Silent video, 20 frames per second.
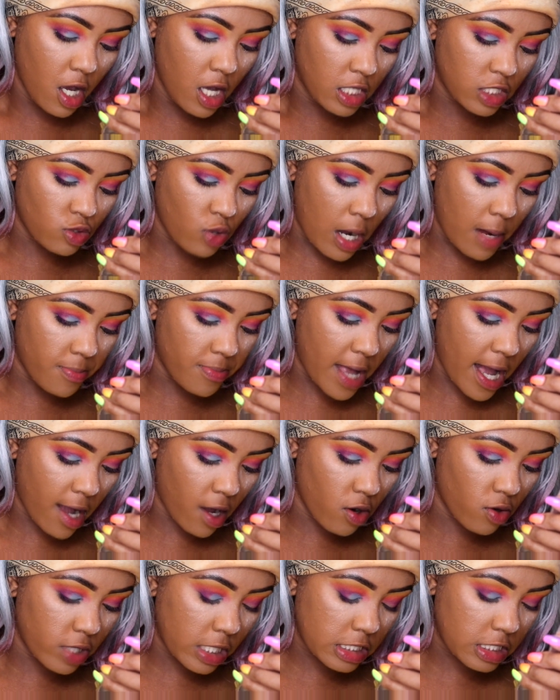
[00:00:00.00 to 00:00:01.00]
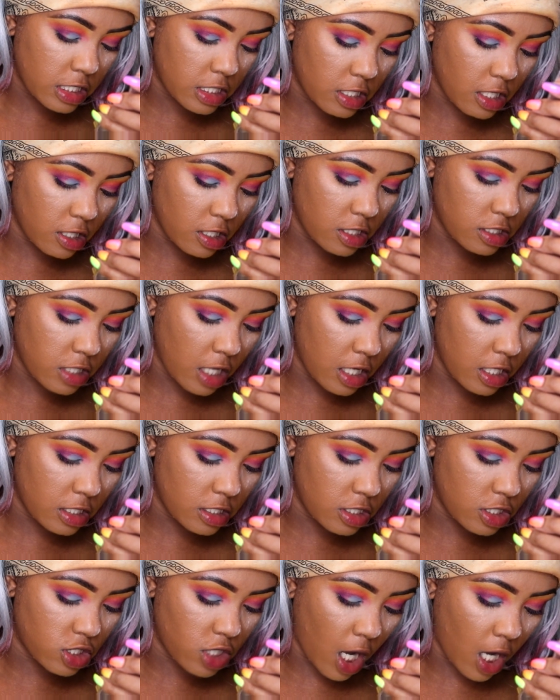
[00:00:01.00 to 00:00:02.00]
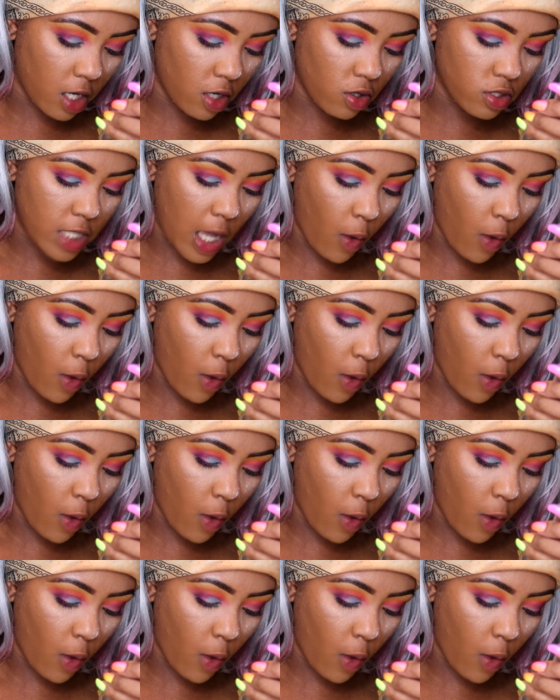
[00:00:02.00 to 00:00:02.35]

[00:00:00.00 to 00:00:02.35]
So I'm not going to necessarily say it's the shadows.